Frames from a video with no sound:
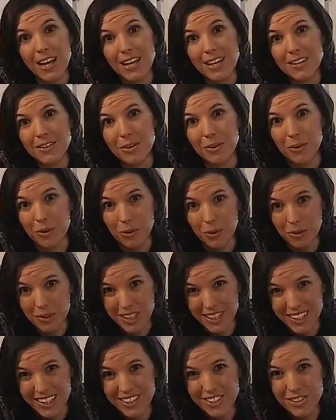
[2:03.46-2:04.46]
and Old
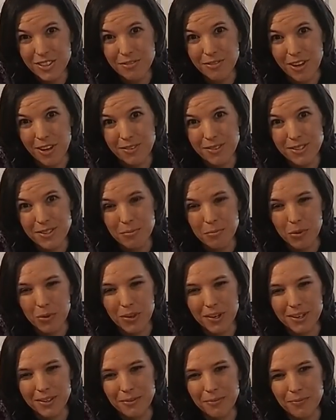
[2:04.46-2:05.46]
English evolves some
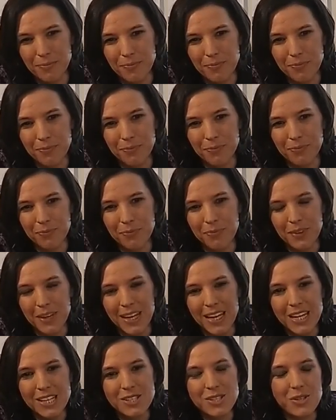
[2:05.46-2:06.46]
more.
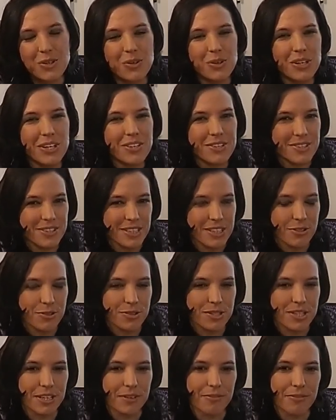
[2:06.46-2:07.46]
So here's an
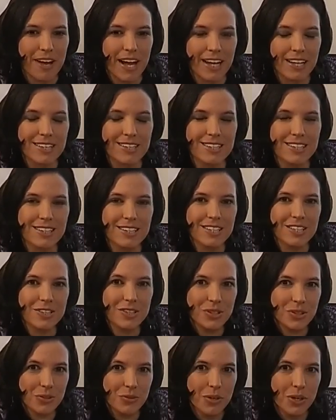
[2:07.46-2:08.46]
interesting fact. Did
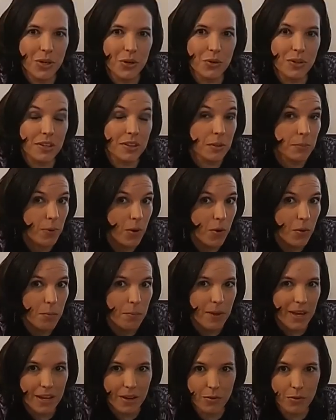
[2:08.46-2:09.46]
you know that the poem
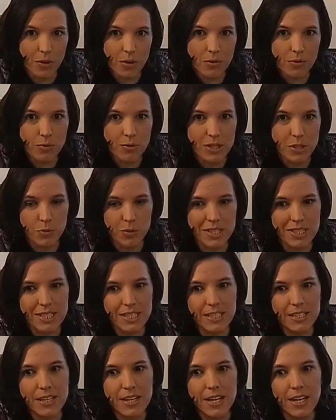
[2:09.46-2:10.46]
Beowulf was
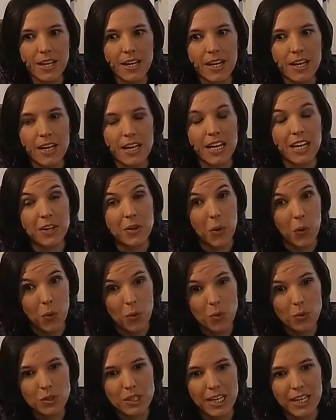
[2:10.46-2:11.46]
written in
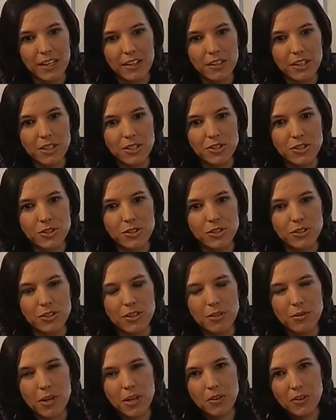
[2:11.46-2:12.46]
Old English
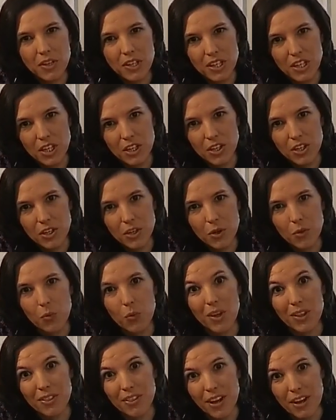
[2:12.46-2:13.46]
around the year
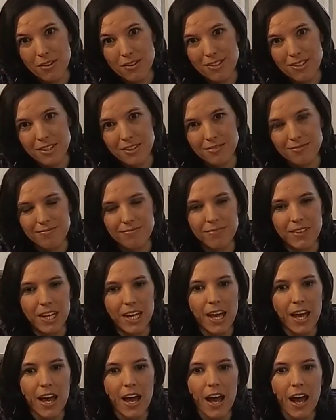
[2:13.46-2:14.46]
1000?
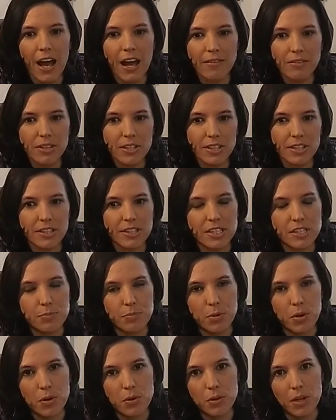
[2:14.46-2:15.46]
Have a look at this
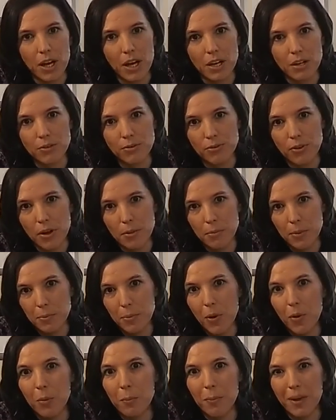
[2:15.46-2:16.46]
prologue from the
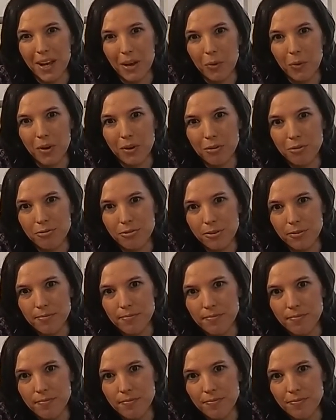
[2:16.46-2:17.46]
poem Beowulf.